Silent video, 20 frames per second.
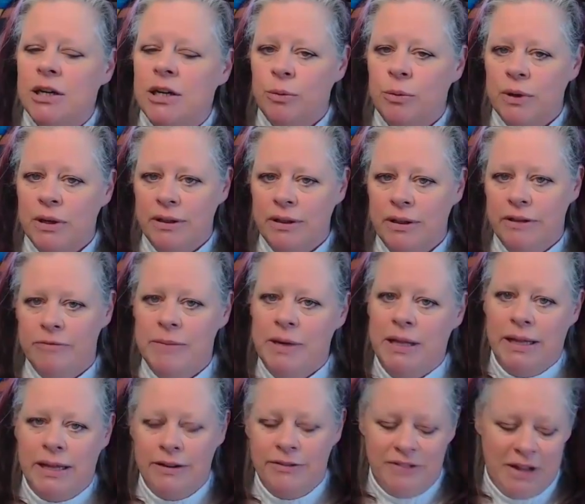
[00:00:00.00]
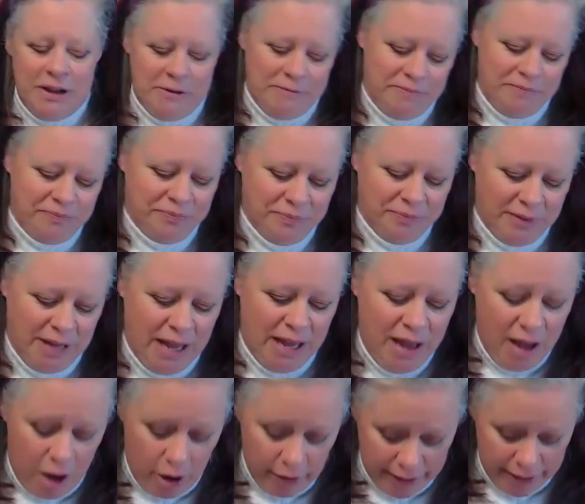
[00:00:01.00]
I really love my life now.
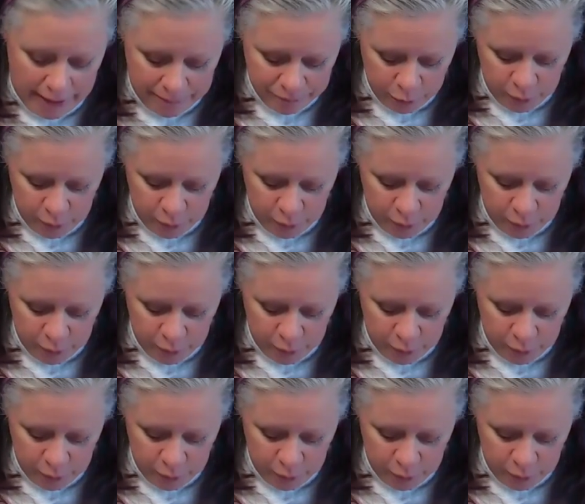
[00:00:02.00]
Okay,